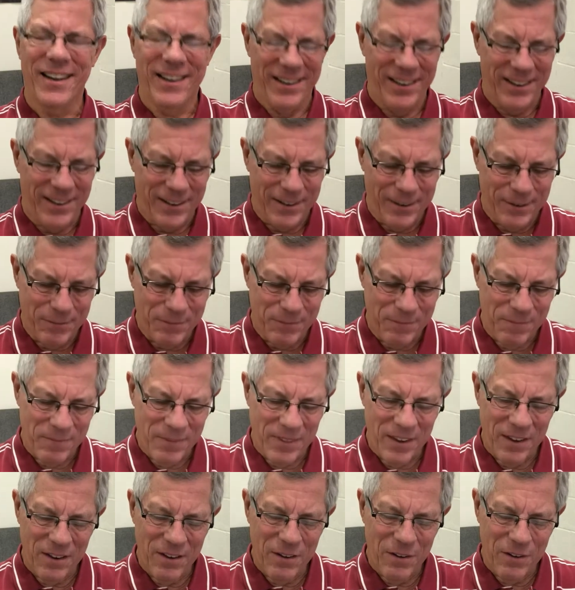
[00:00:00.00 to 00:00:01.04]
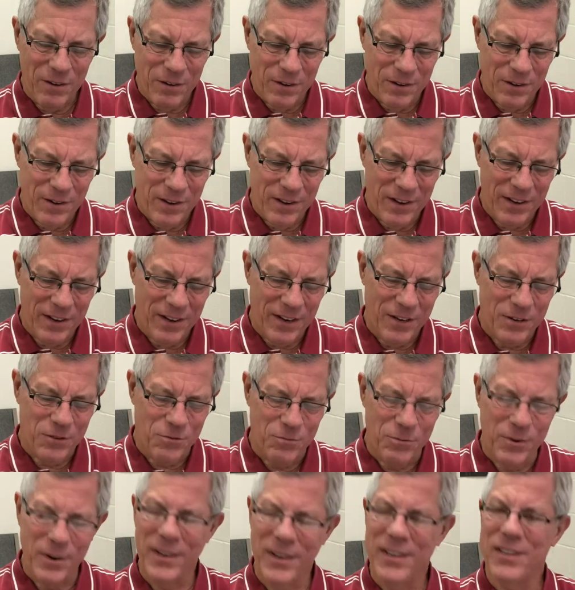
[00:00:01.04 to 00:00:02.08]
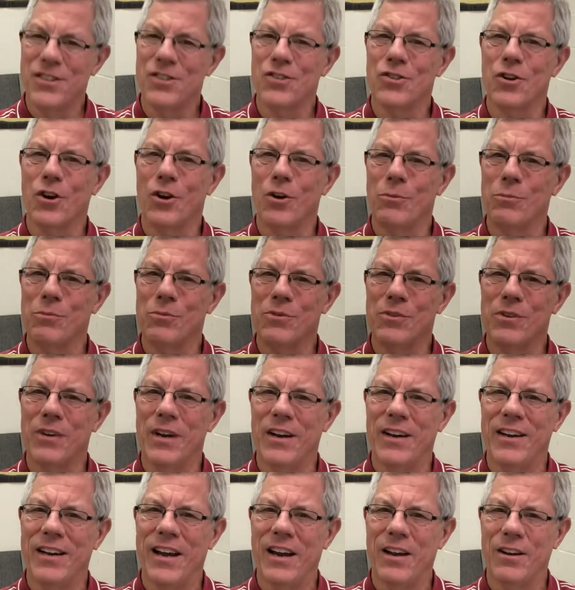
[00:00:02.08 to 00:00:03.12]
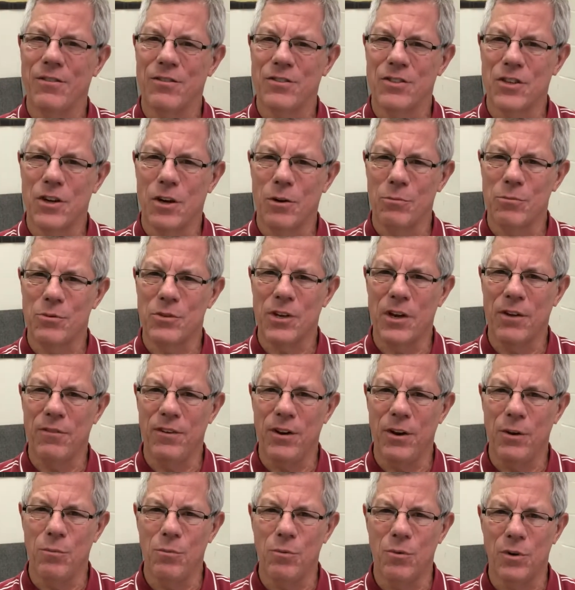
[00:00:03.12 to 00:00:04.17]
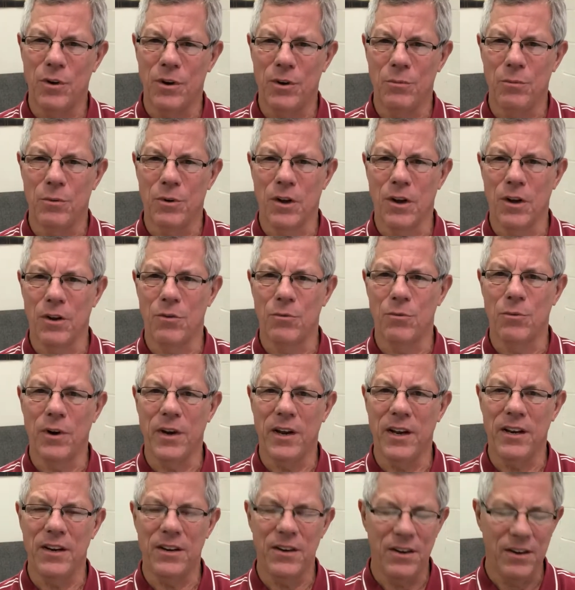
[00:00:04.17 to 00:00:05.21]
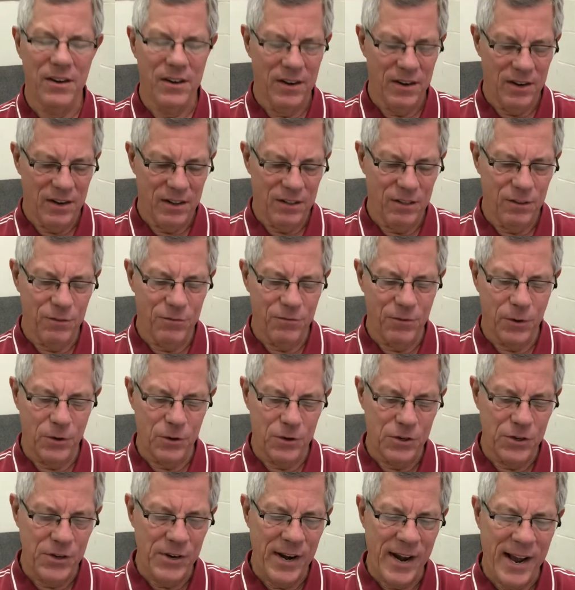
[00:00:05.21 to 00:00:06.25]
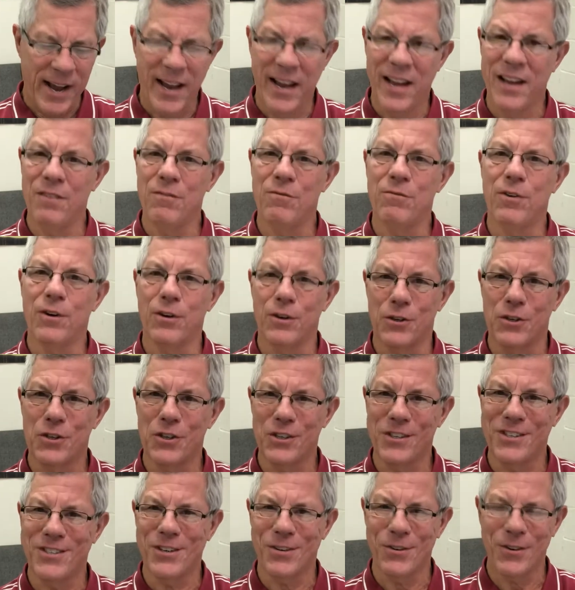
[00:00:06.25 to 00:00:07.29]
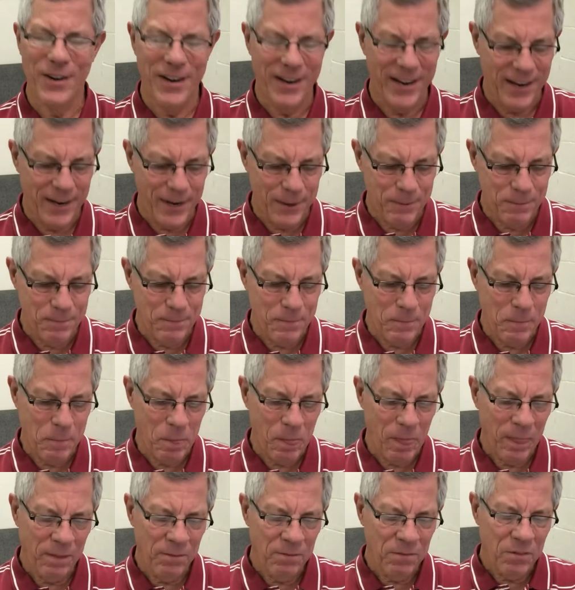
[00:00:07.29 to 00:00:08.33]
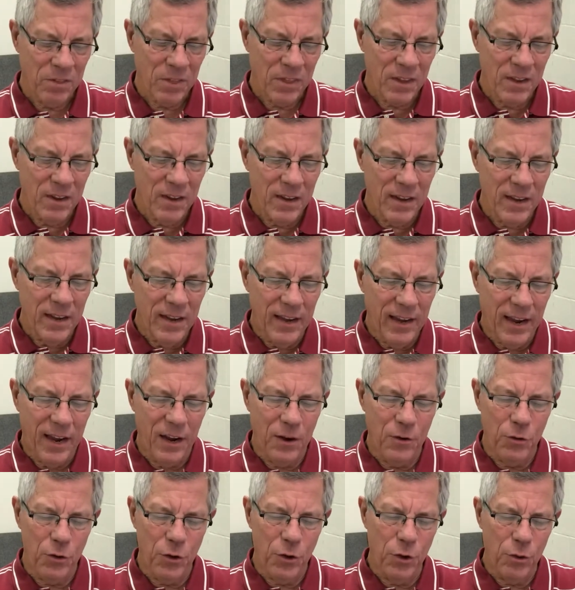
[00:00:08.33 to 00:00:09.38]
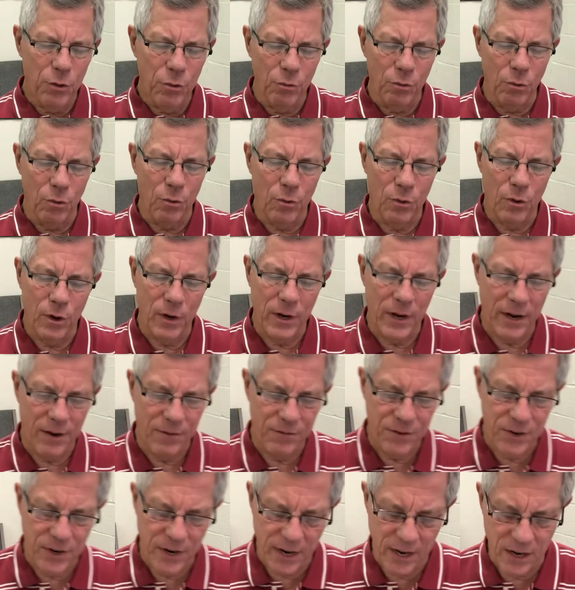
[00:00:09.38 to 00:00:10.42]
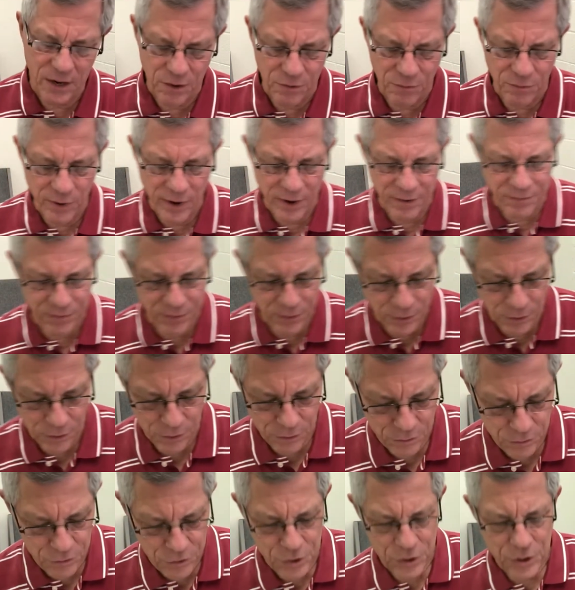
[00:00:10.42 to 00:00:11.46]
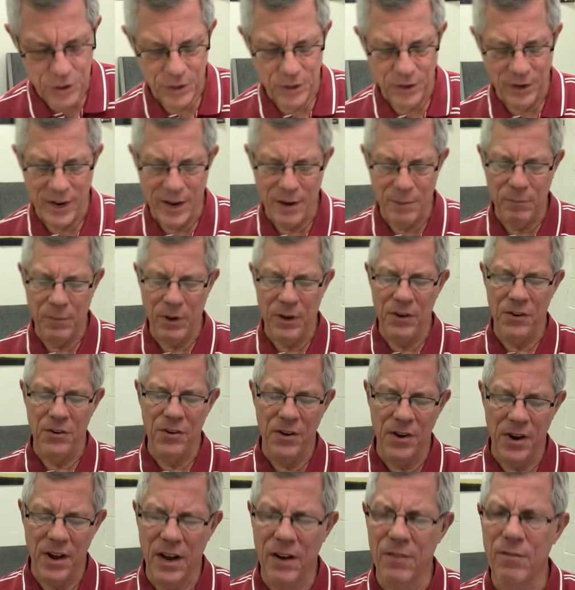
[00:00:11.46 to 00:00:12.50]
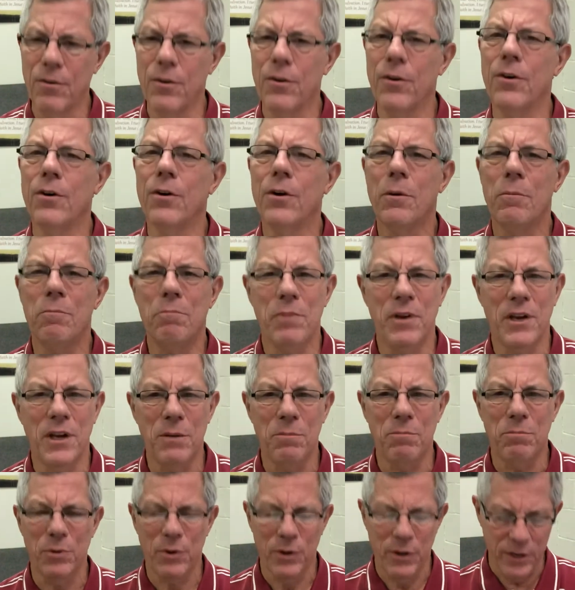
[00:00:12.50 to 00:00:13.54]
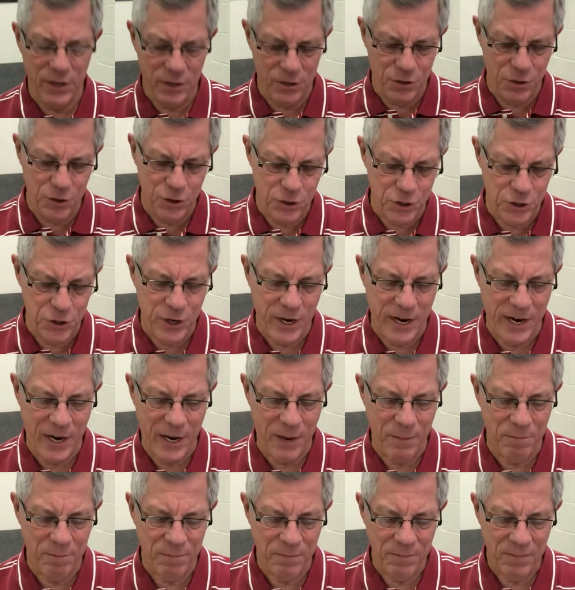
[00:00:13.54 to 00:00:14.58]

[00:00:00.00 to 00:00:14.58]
Um, let's read Psalm, uh, out of Psalm 71. We're going to read the first nine verses, okay? In you, Lord, I've taken refuge. Let me never be put to shame.